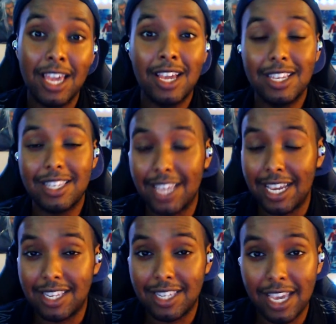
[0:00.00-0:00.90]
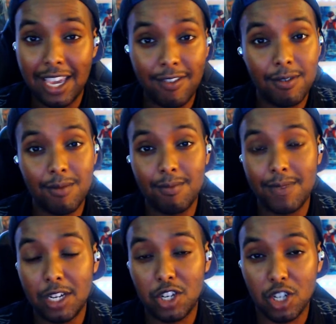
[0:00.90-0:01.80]
Stay safe.
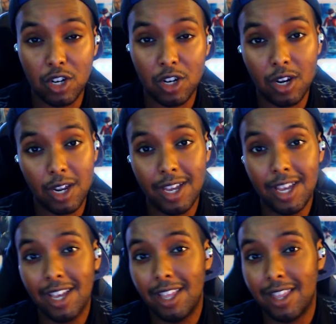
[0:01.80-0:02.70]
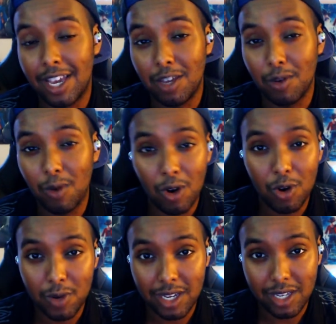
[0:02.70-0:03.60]
Make sure that you
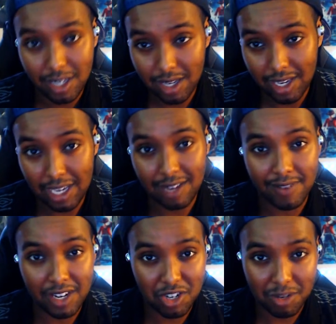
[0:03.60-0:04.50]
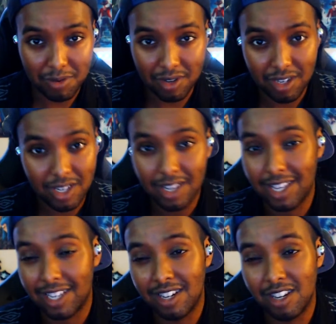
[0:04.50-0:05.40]
always eat your vegetables.
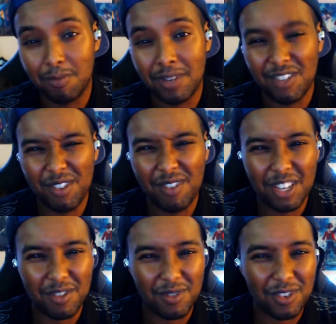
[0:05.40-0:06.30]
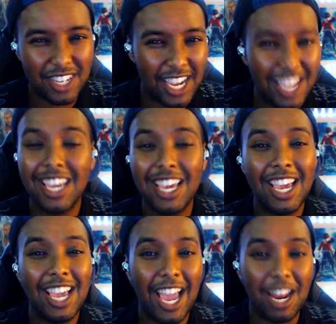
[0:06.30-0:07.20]
That's a little piece of advice for today.
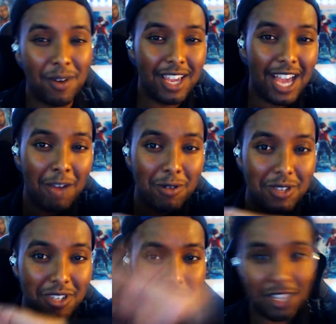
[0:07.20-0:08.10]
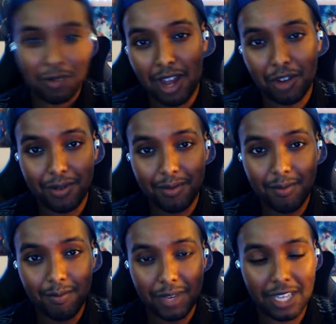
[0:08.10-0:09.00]
Anyway, I will see you guys around.
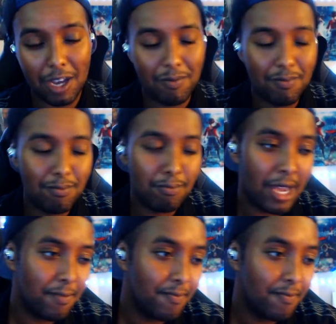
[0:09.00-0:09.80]
Peace out. Bye.